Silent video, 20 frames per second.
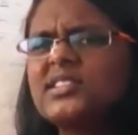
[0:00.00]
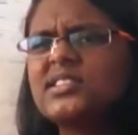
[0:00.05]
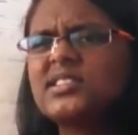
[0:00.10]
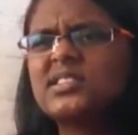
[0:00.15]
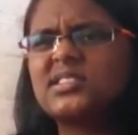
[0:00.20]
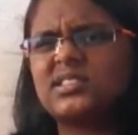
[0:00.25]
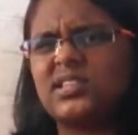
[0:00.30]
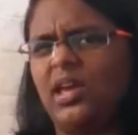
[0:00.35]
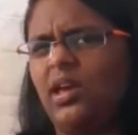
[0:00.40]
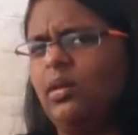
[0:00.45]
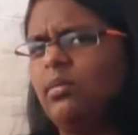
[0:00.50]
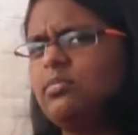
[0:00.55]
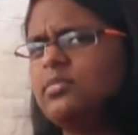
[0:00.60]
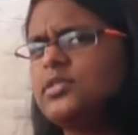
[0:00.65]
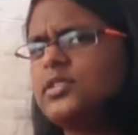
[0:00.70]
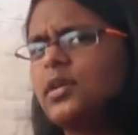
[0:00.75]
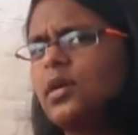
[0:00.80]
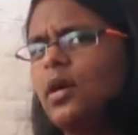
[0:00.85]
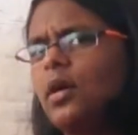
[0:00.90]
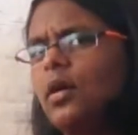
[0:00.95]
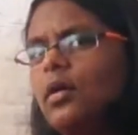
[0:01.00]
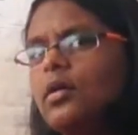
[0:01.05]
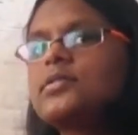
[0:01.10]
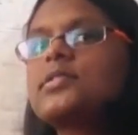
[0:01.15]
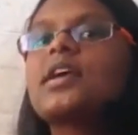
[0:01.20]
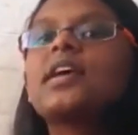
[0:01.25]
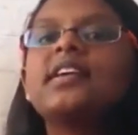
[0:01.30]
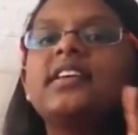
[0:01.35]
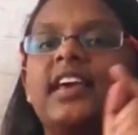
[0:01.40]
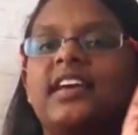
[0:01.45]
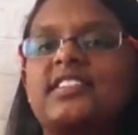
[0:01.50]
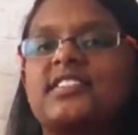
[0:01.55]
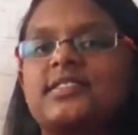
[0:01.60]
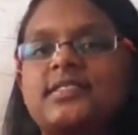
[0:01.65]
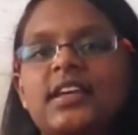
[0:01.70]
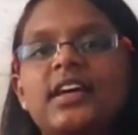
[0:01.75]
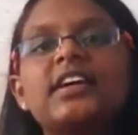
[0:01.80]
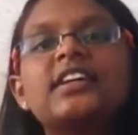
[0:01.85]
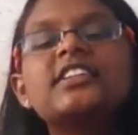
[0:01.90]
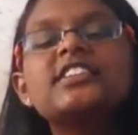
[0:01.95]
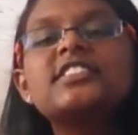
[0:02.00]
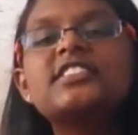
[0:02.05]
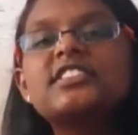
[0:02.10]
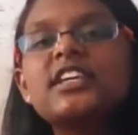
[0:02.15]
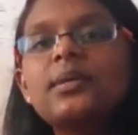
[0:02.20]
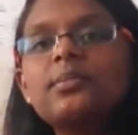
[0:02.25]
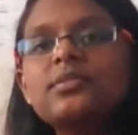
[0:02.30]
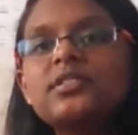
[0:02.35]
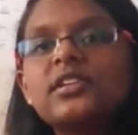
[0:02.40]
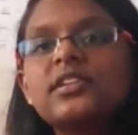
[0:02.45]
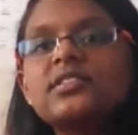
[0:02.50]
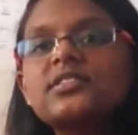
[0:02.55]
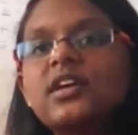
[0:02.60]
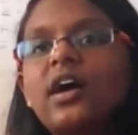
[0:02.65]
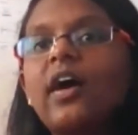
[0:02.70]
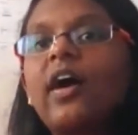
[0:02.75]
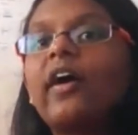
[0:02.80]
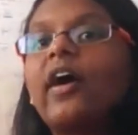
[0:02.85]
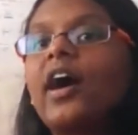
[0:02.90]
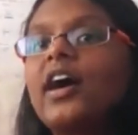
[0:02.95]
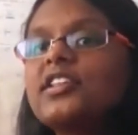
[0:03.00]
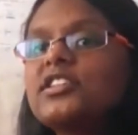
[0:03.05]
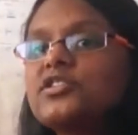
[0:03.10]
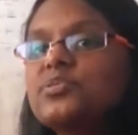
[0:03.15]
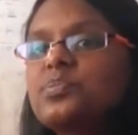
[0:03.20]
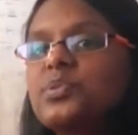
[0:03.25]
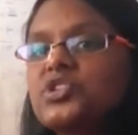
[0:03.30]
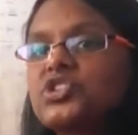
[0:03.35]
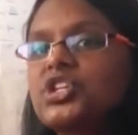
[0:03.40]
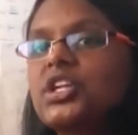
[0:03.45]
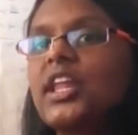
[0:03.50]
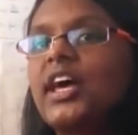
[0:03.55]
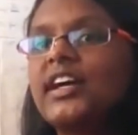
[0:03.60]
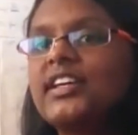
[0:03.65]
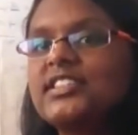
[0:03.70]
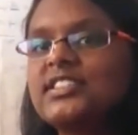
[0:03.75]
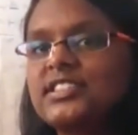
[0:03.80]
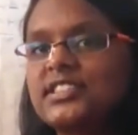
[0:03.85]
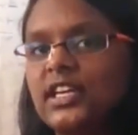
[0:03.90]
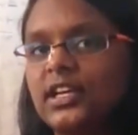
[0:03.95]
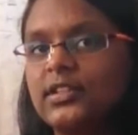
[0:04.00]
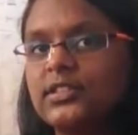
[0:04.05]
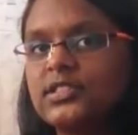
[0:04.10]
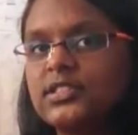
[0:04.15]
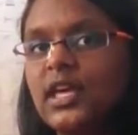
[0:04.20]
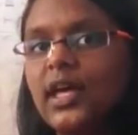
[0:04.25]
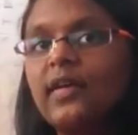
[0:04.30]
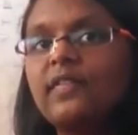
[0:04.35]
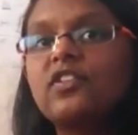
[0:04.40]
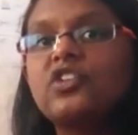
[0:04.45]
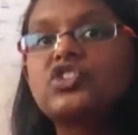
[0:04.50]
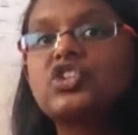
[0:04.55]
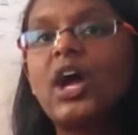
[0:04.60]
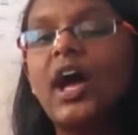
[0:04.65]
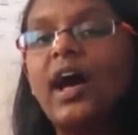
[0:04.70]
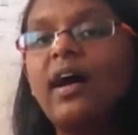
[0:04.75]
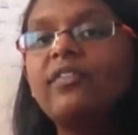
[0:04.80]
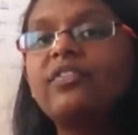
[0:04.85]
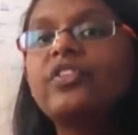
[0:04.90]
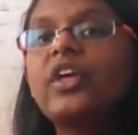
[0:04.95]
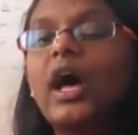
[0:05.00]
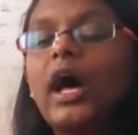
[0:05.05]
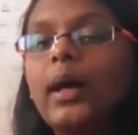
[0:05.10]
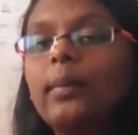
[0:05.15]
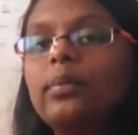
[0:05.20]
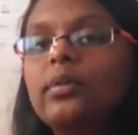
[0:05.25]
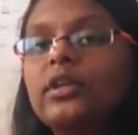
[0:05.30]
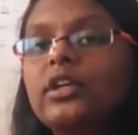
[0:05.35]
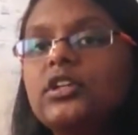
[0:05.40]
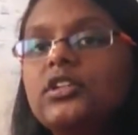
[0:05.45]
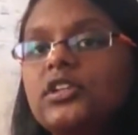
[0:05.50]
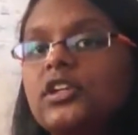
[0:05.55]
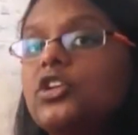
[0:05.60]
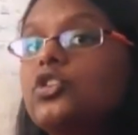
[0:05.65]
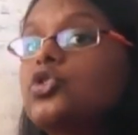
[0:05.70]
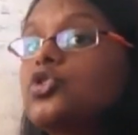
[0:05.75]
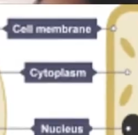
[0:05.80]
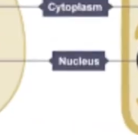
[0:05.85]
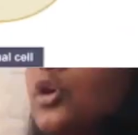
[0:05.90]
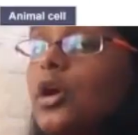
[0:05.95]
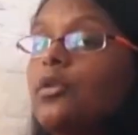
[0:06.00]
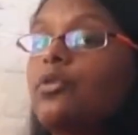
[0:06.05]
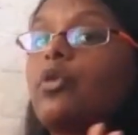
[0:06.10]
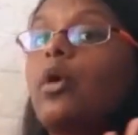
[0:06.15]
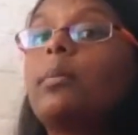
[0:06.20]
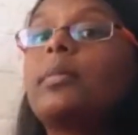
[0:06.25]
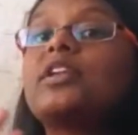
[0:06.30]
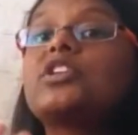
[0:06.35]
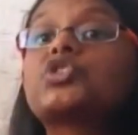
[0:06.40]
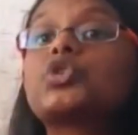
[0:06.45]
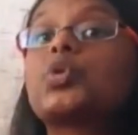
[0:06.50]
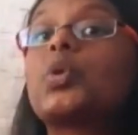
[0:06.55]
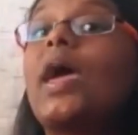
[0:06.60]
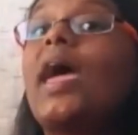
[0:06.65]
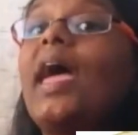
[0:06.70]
Stem cells? Yes. Stem cells are unspecialized cells which have the ability to transform into